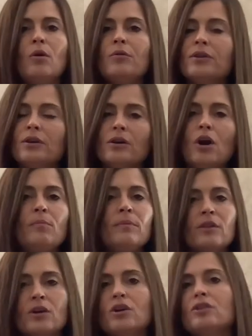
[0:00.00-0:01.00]

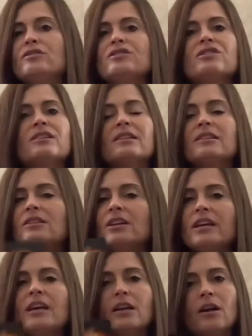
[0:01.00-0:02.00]
open the curtains,
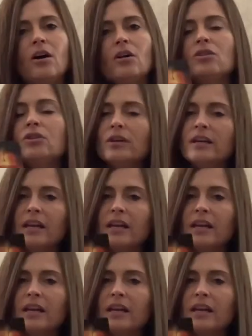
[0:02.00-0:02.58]
look at it all, look at